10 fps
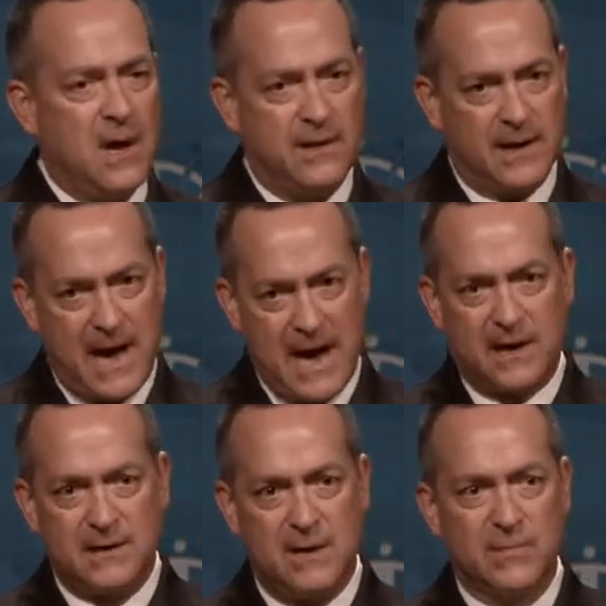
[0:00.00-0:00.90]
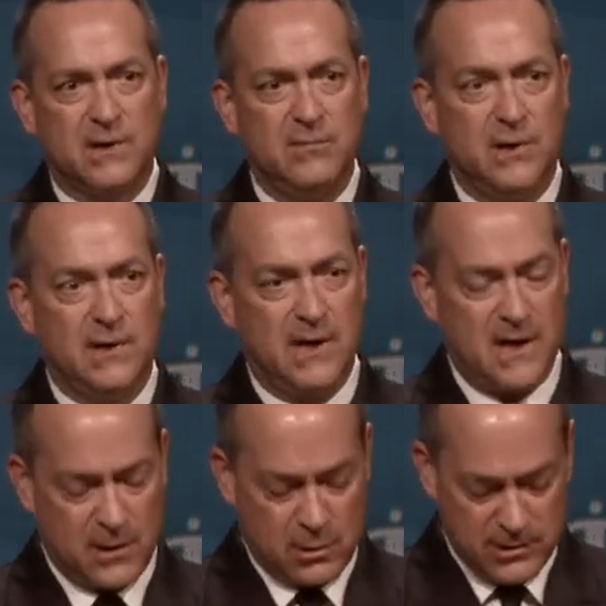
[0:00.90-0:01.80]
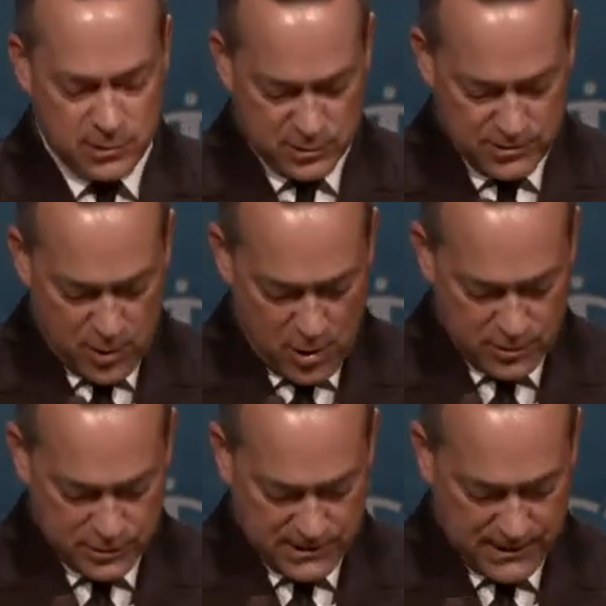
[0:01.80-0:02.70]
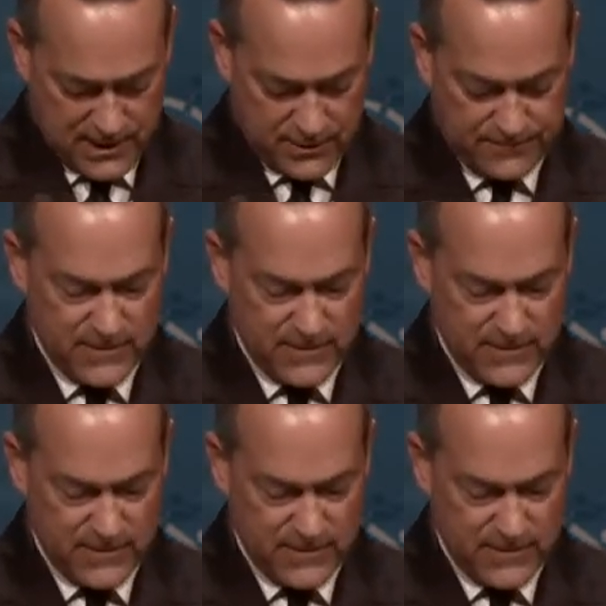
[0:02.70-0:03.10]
the academic community, and our industry partners together.